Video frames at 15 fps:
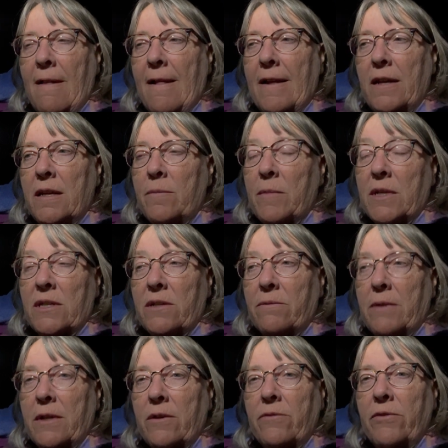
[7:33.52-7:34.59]
and he must have
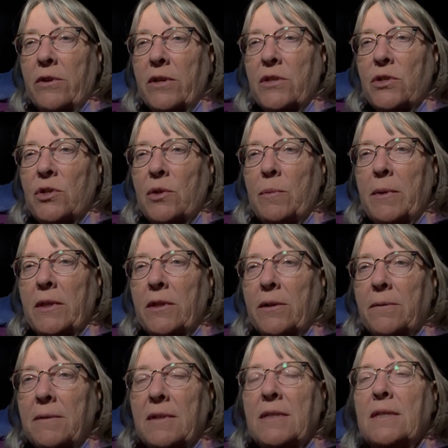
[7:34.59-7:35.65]
run over it too, but there
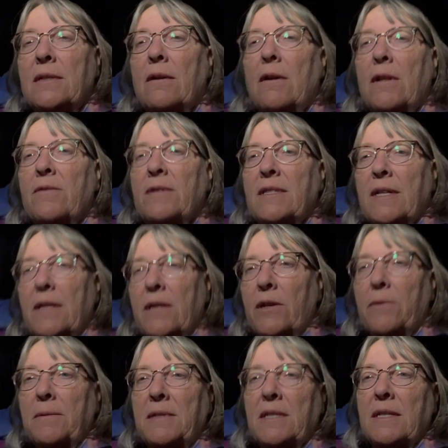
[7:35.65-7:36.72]
was, all of a sudden,
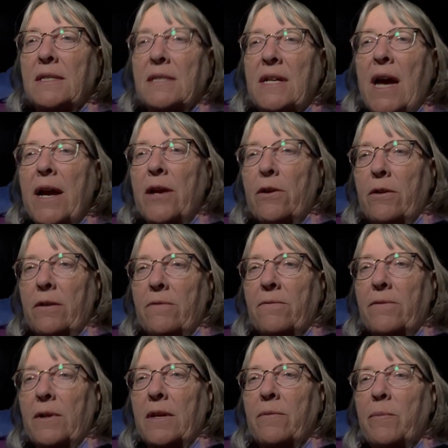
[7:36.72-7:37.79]
there was this tire in
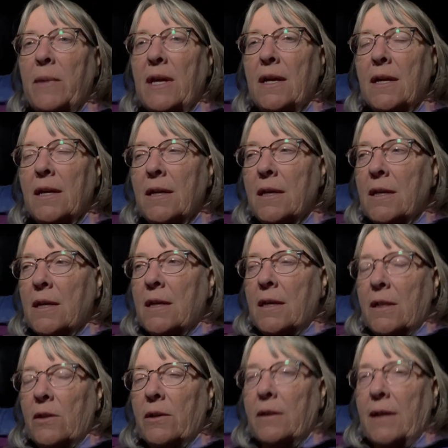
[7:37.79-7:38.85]
front of me.
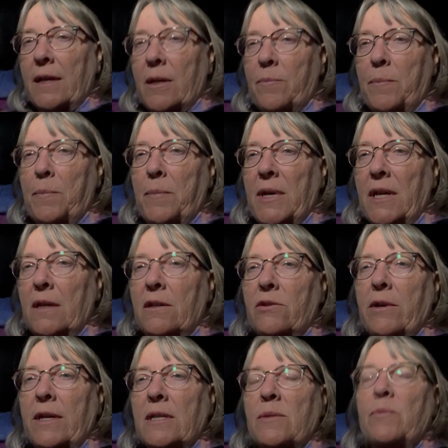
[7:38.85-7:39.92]
It looked like a big
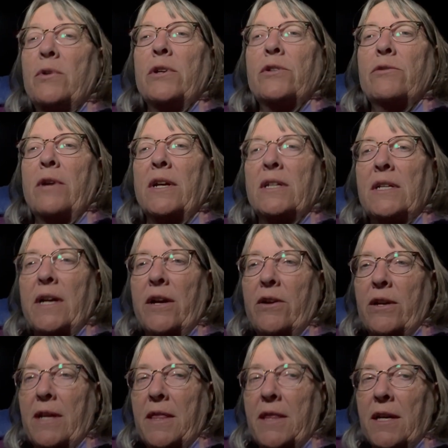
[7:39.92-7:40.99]
transport truck tire,
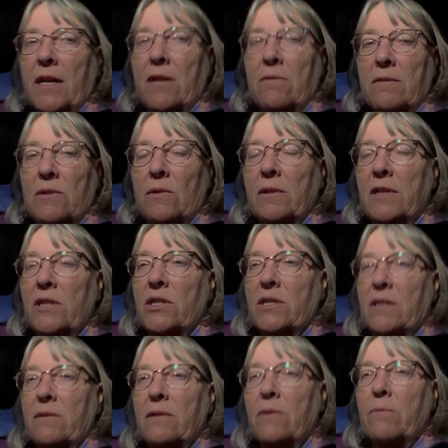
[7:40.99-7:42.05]
and I think it was only
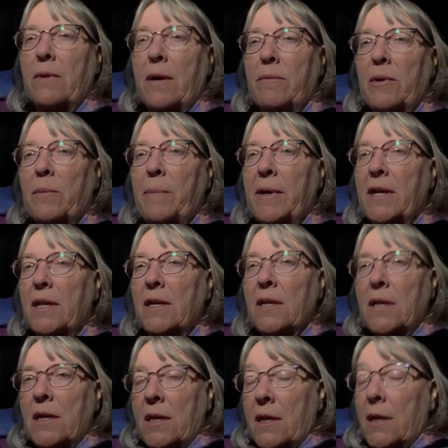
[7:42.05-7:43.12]
just the rubber, but
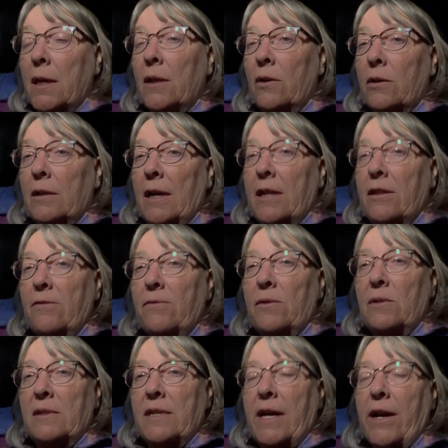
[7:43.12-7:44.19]
it looked like the
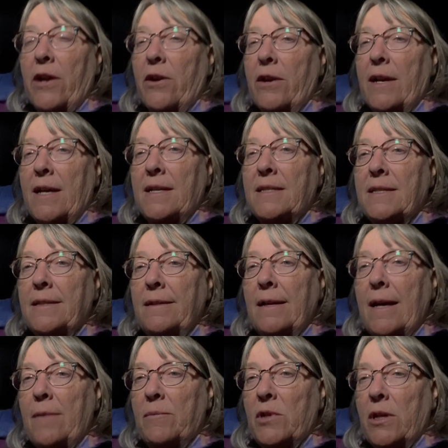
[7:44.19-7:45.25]
full tire, and I
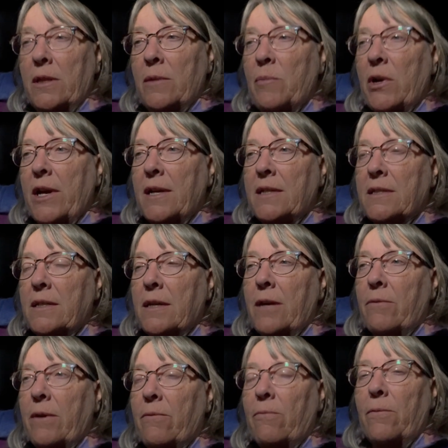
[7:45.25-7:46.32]
slammed on the brakes, and I
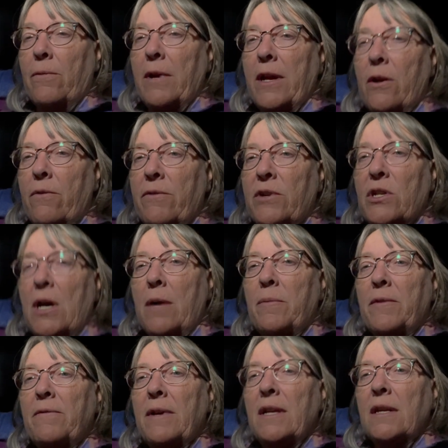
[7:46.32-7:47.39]
went right over top
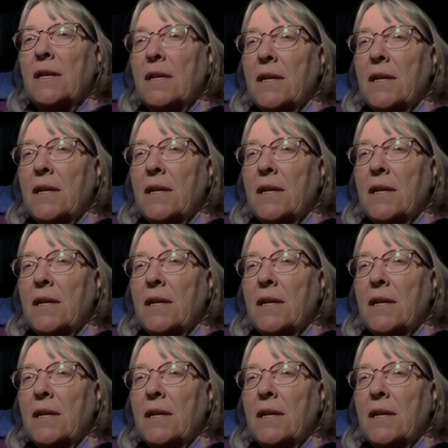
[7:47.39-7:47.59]
of it.